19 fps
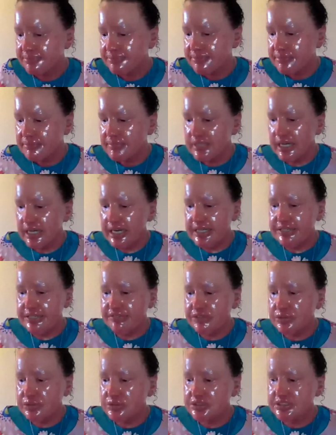And of
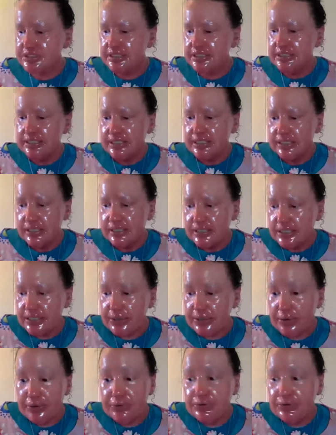course, you
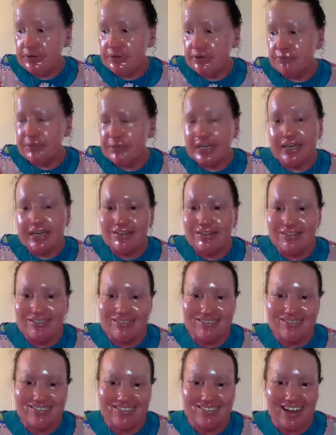know, not being
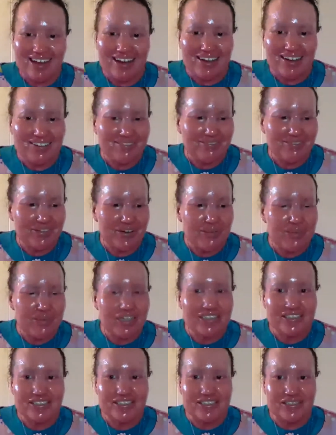out very much,
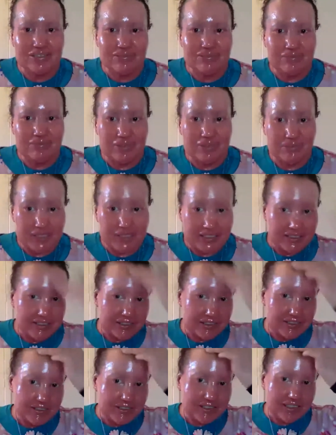not being
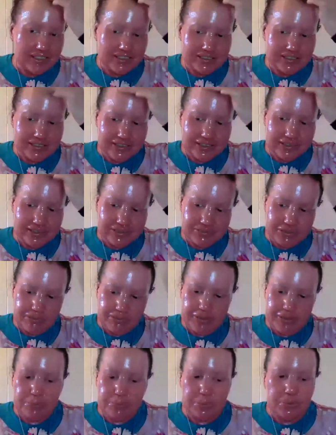socialising with
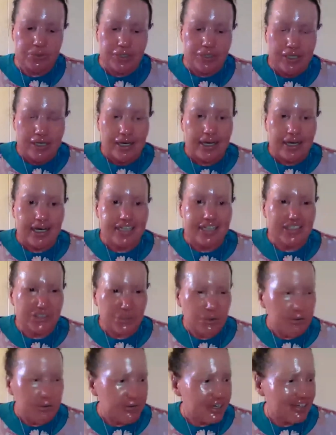people, I had 2
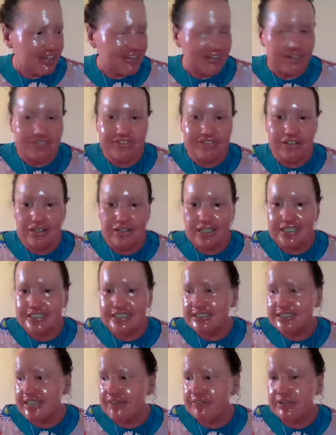drinks and it felt like
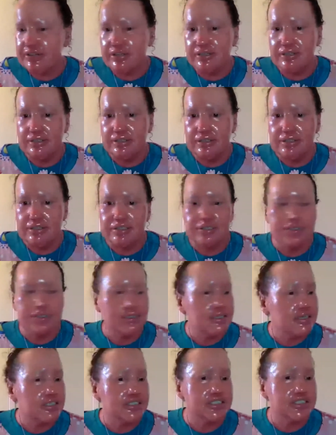7. Oh,
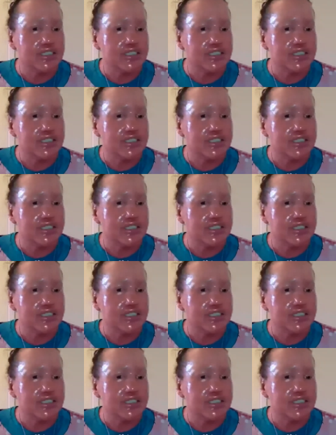gosh.